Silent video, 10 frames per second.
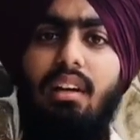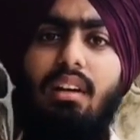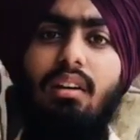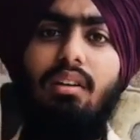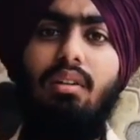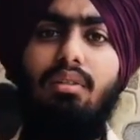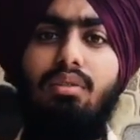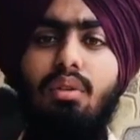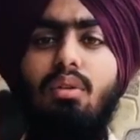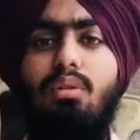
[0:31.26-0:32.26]
Uh,
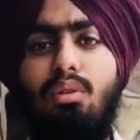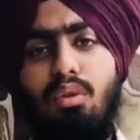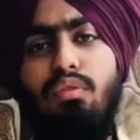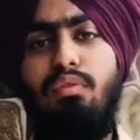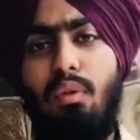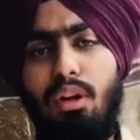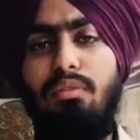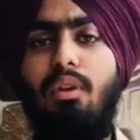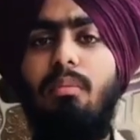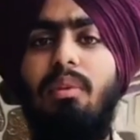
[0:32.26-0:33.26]
so do vote
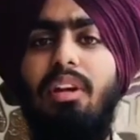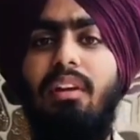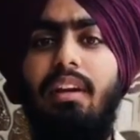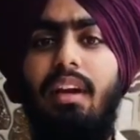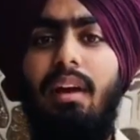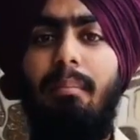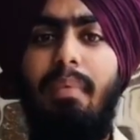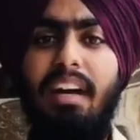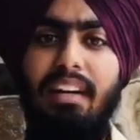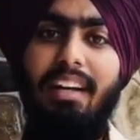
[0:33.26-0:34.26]
for me.
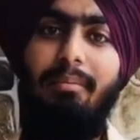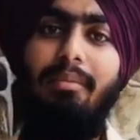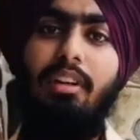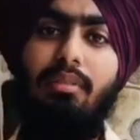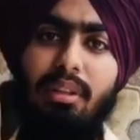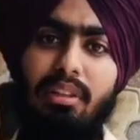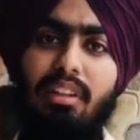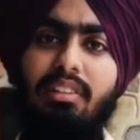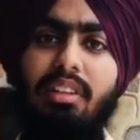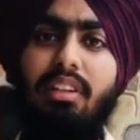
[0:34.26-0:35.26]
My name
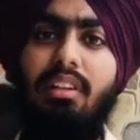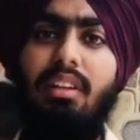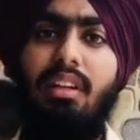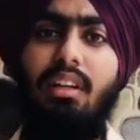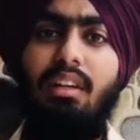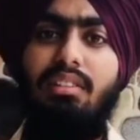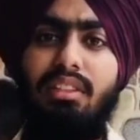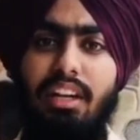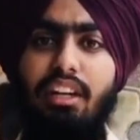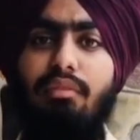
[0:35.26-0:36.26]
Ravinder Singh,
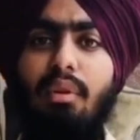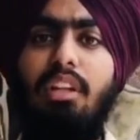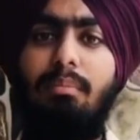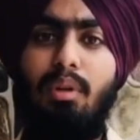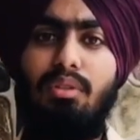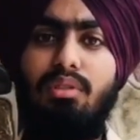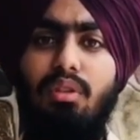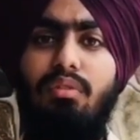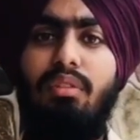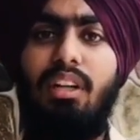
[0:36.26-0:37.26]
standing for the post
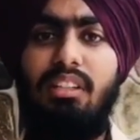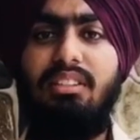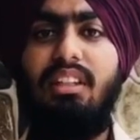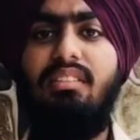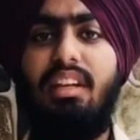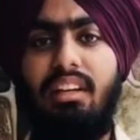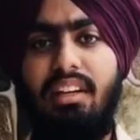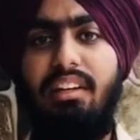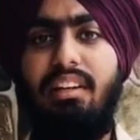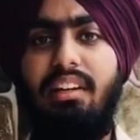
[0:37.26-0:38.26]
of cultural
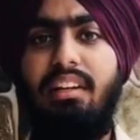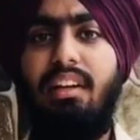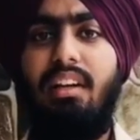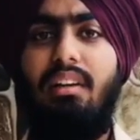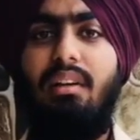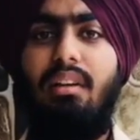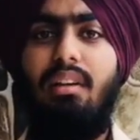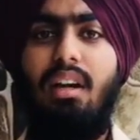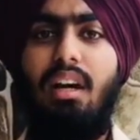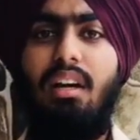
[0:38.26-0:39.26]
secretary
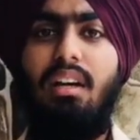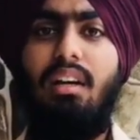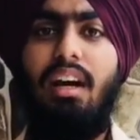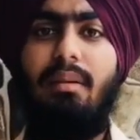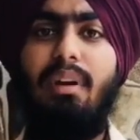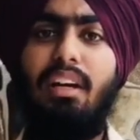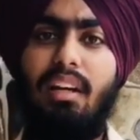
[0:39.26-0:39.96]
uh, and my